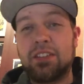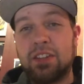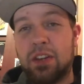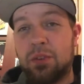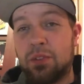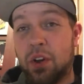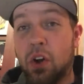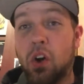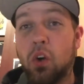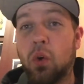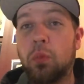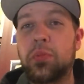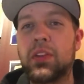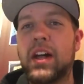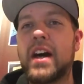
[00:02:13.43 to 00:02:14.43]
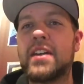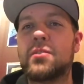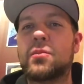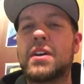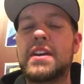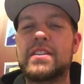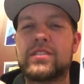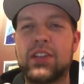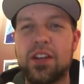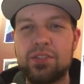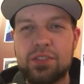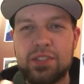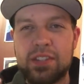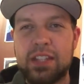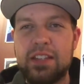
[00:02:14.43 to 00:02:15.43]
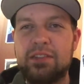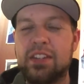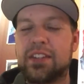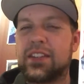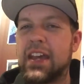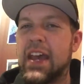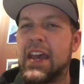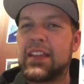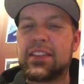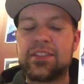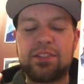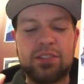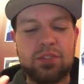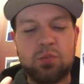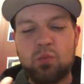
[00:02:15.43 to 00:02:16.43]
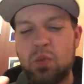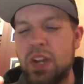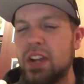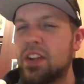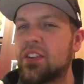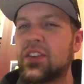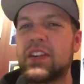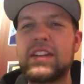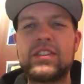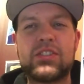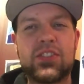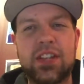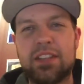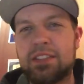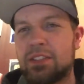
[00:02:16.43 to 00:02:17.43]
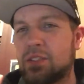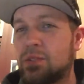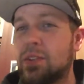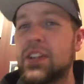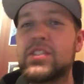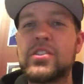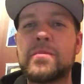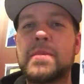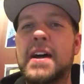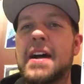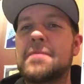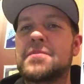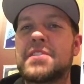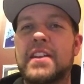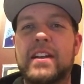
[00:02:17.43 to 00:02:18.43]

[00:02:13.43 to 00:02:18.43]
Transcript: you know, the whole plot away. So I'll just leave it at that. There's this weird green shit. This creature pops